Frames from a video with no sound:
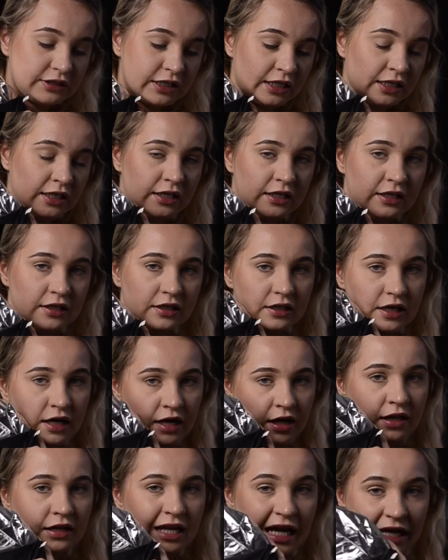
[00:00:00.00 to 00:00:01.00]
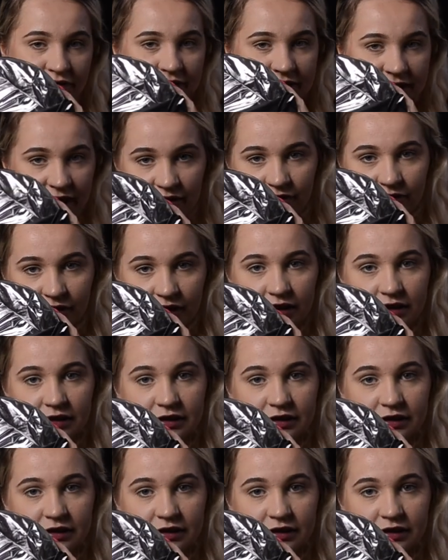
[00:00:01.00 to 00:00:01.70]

they are lifesavers.